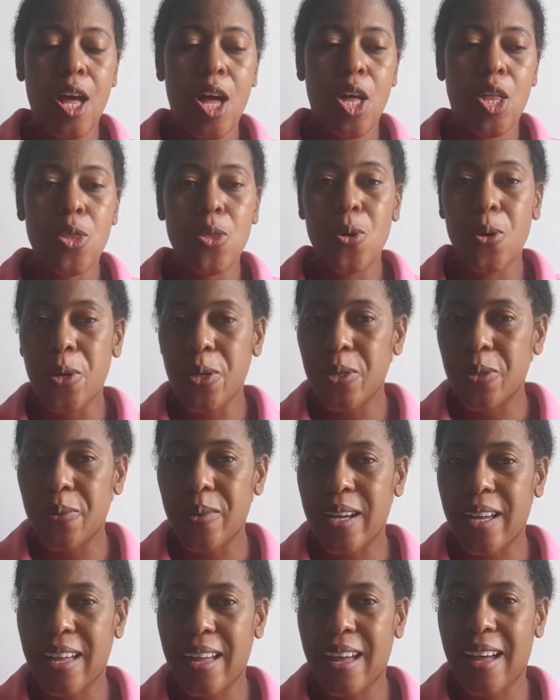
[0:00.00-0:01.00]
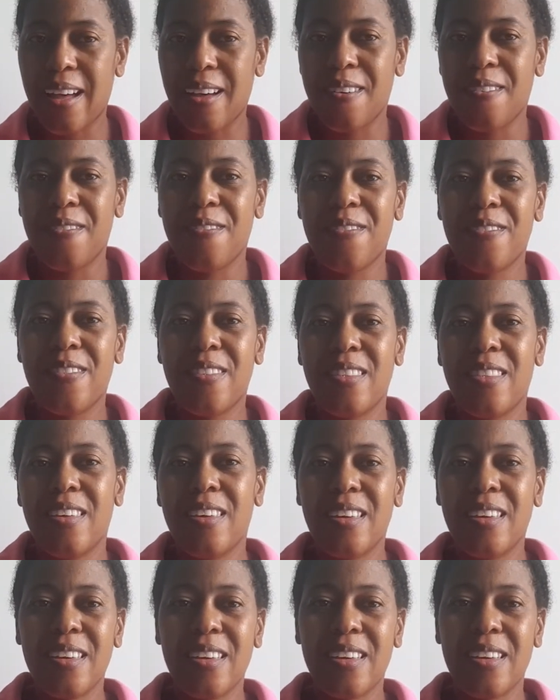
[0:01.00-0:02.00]
nor do I have
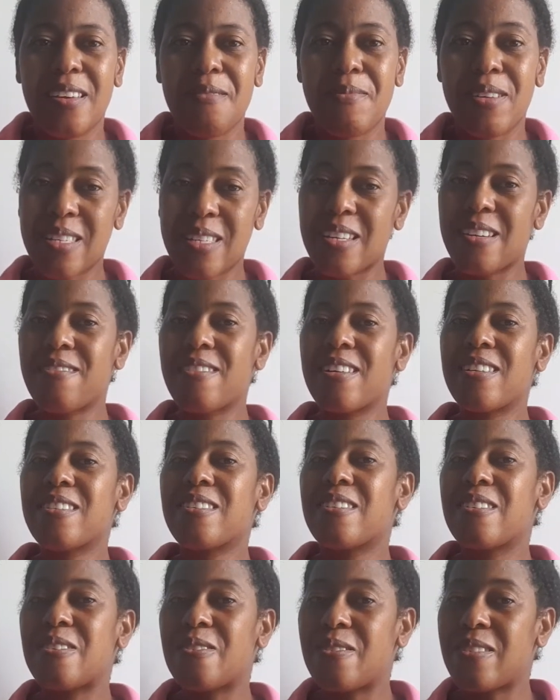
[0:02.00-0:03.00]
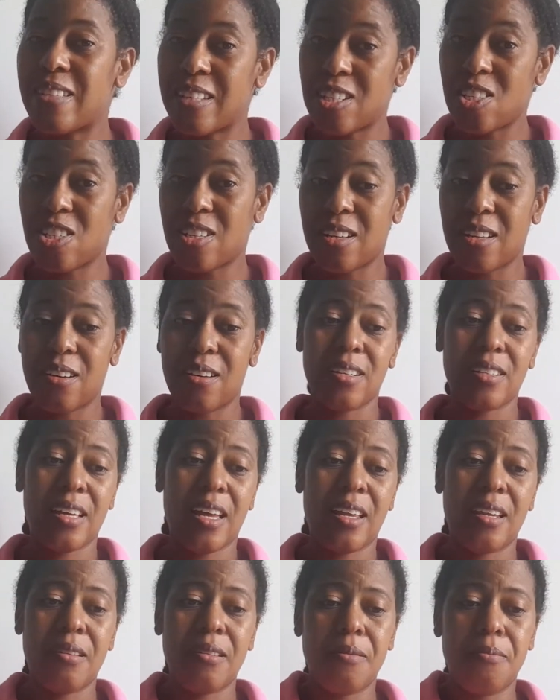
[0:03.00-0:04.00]
the materials to do digital art,
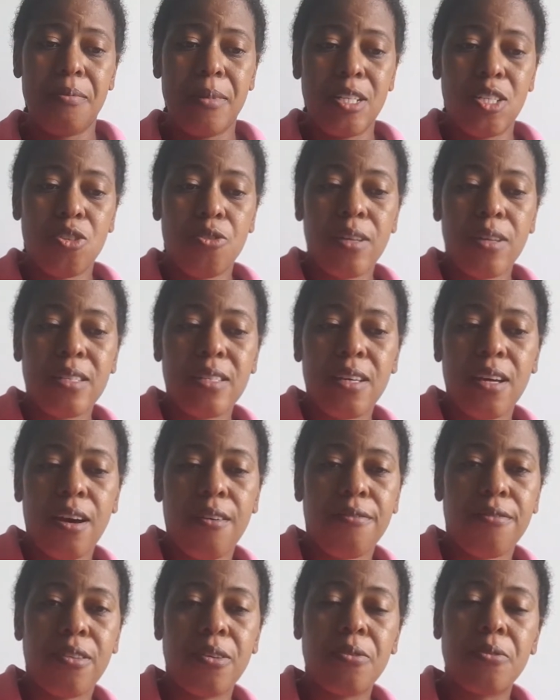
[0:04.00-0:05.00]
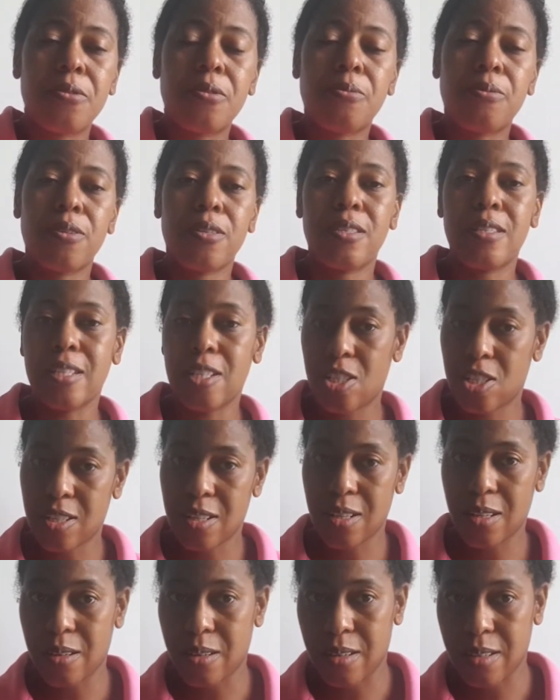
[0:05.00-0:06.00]
and the majority of those were
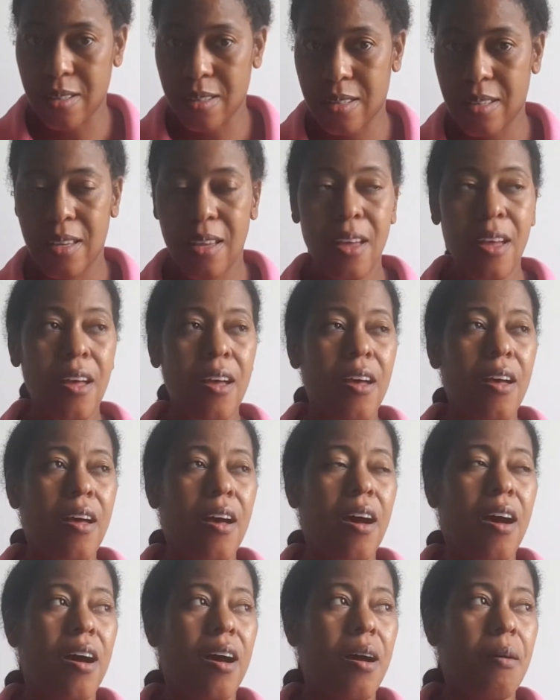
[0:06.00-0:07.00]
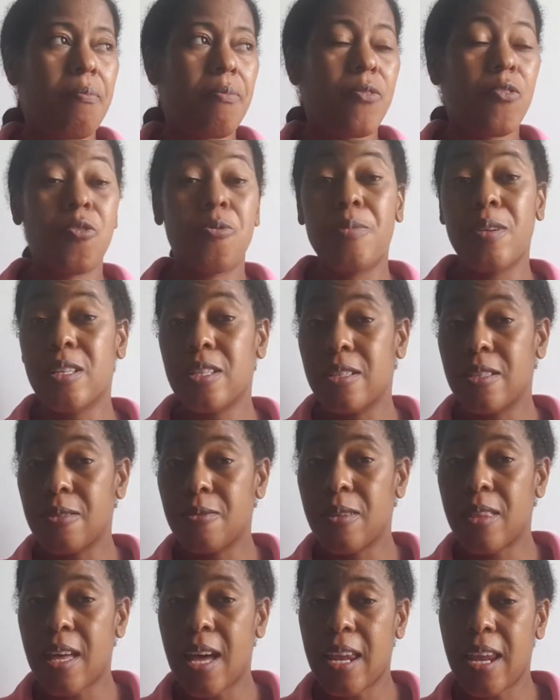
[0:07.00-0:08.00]
digital art. For me to
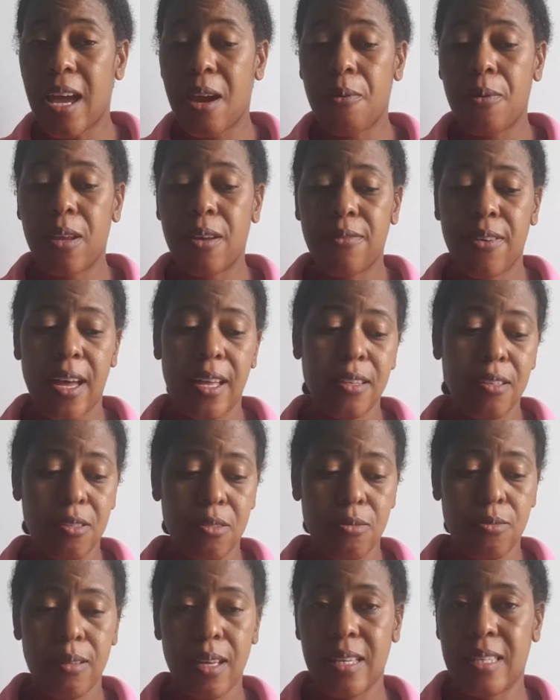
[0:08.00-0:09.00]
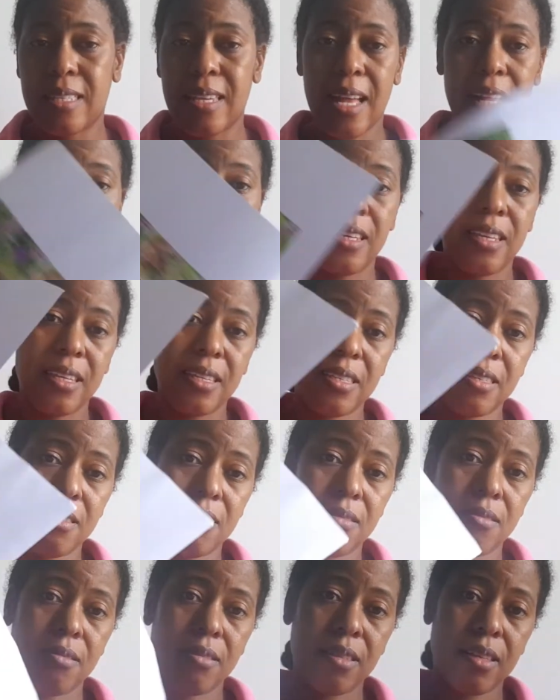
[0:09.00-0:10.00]
do that, I would have had to do exactly this:
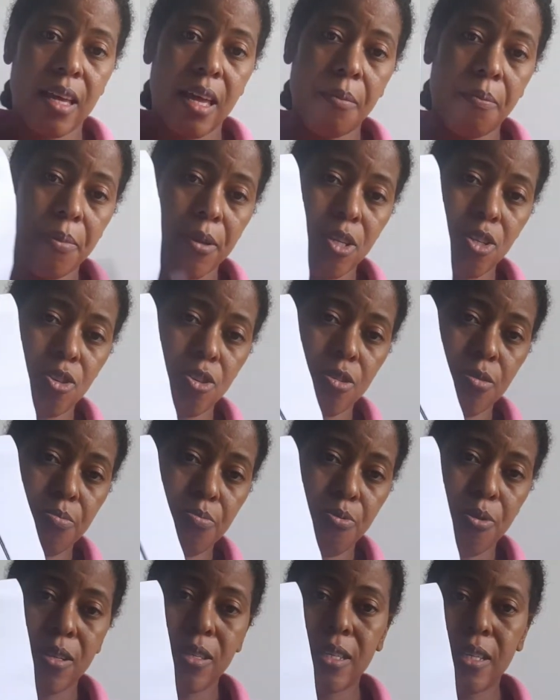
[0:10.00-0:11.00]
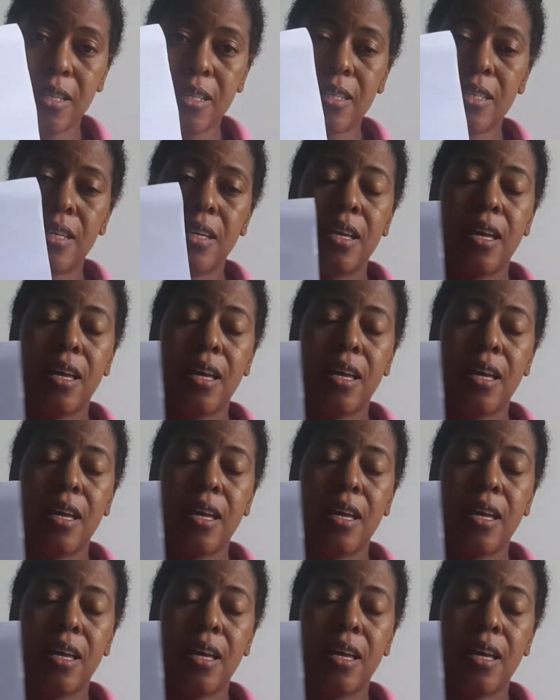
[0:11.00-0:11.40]
get a picture, print it,